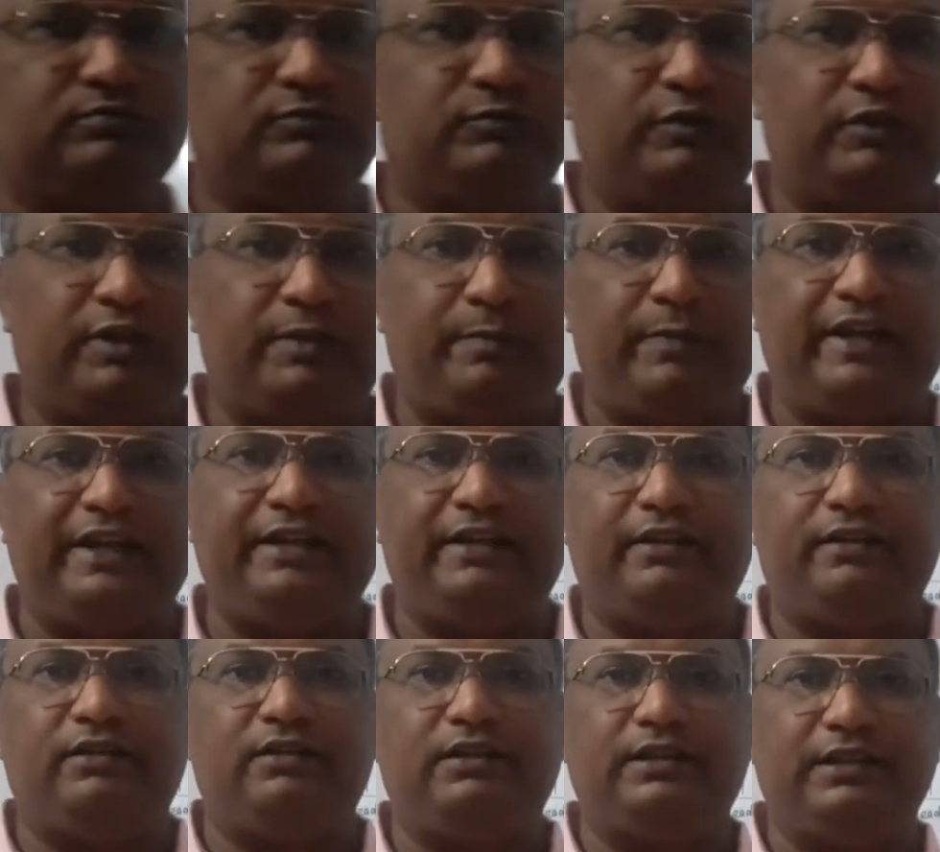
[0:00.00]
were
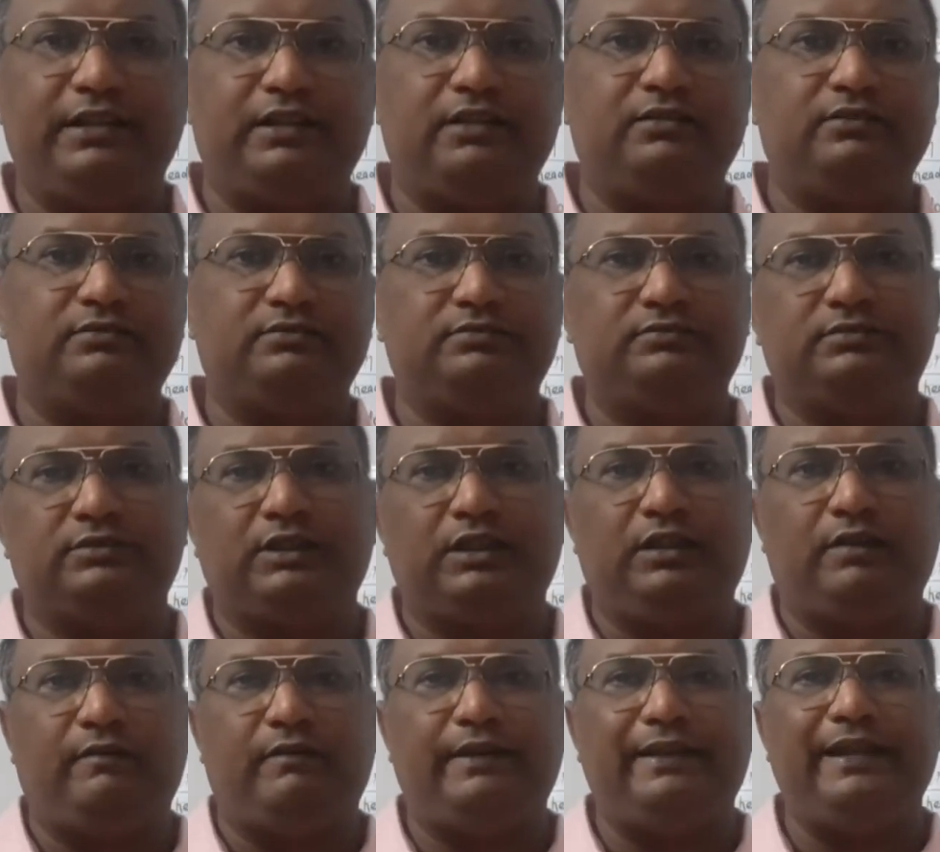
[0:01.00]
painted earlier
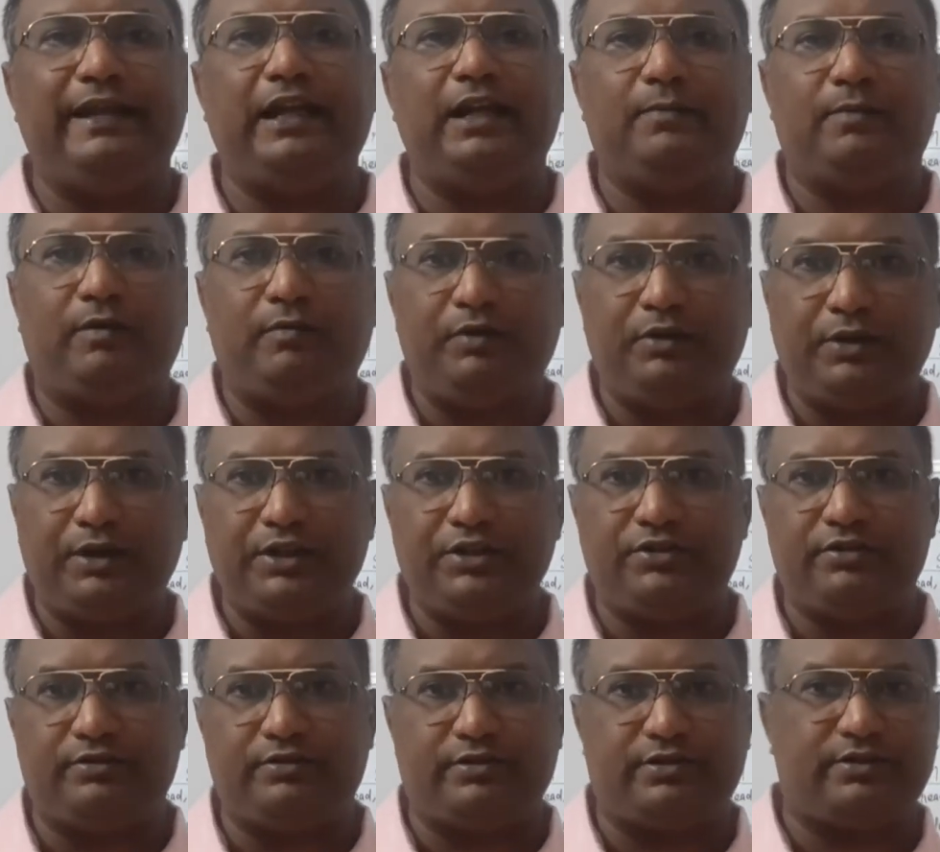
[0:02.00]
with the help of
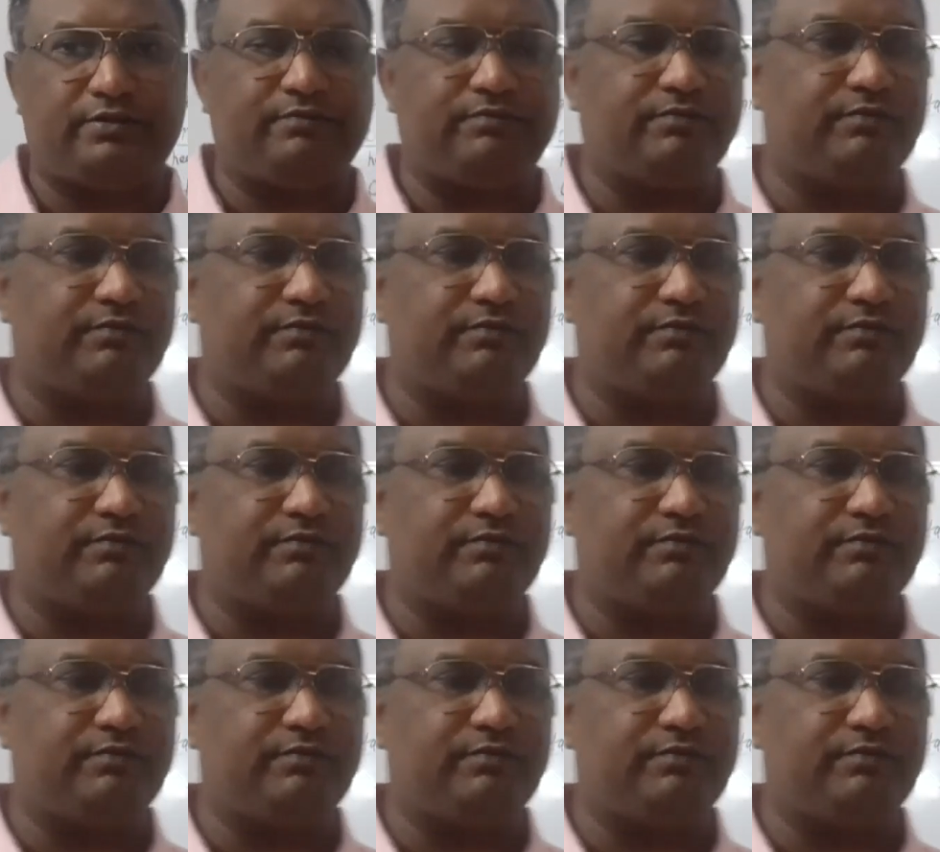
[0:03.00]
donations.